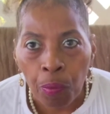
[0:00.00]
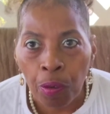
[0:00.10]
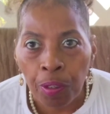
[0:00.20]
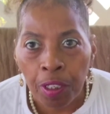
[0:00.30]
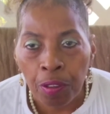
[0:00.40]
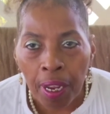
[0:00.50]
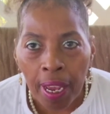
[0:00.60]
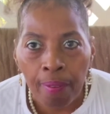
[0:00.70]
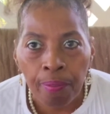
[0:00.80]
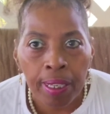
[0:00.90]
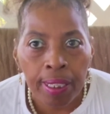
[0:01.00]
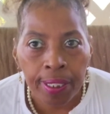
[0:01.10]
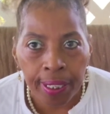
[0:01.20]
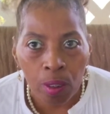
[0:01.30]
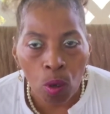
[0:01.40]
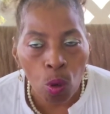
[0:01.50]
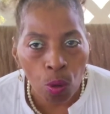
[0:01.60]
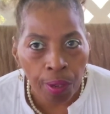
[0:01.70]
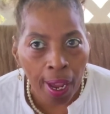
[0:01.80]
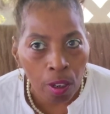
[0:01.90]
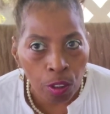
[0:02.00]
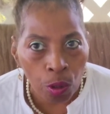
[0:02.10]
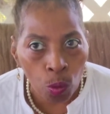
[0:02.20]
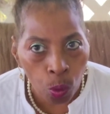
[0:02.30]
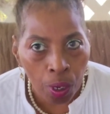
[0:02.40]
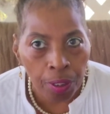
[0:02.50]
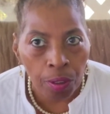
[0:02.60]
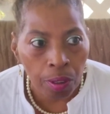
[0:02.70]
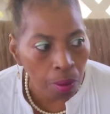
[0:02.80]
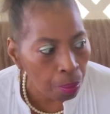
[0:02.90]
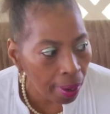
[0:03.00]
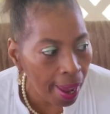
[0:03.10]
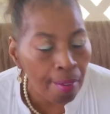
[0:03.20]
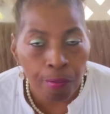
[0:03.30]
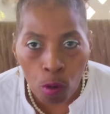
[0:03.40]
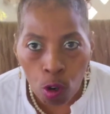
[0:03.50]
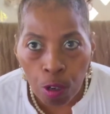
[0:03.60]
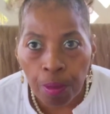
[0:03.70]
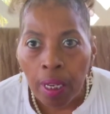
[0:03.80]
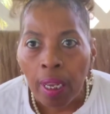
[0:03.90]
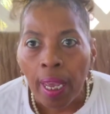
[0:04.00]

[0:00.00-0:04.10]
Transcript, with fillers: We're only going to have the sale on our one platform,